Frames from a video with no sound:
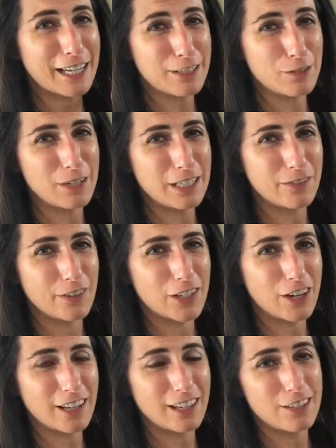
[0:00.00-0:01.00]
I do need to
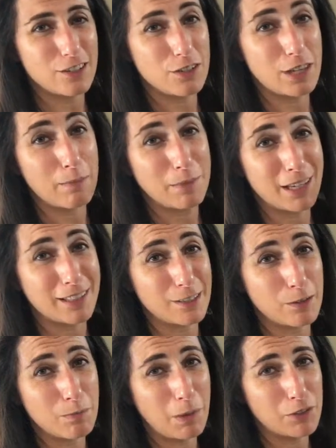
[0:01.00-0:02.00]
figure out how to do that because
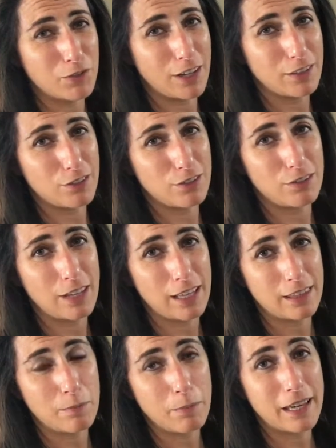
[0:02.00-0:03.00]
I would much rather do
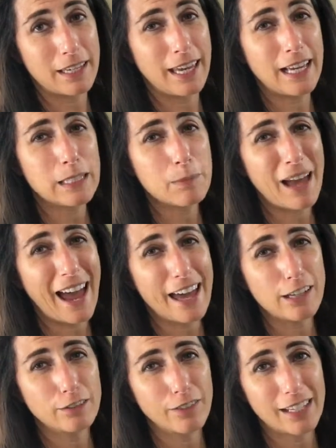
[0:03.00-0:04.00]
that than buying cans, but
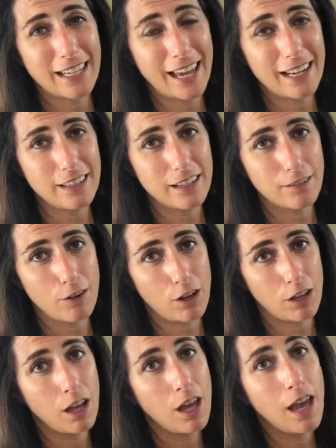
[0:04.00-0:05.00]
I don't find anything
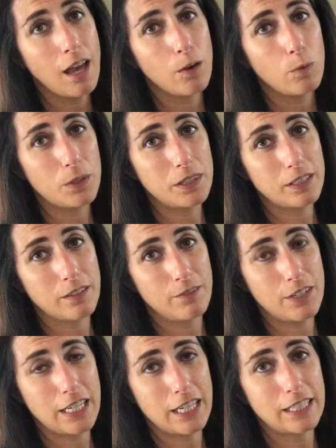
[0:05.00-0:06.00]
wrong with the
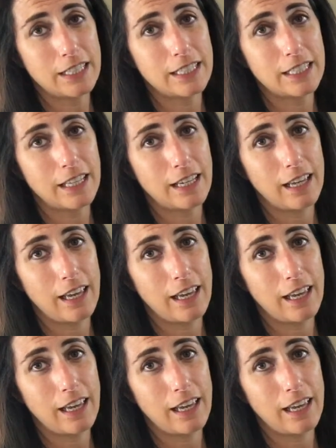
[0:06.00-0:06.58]
convenience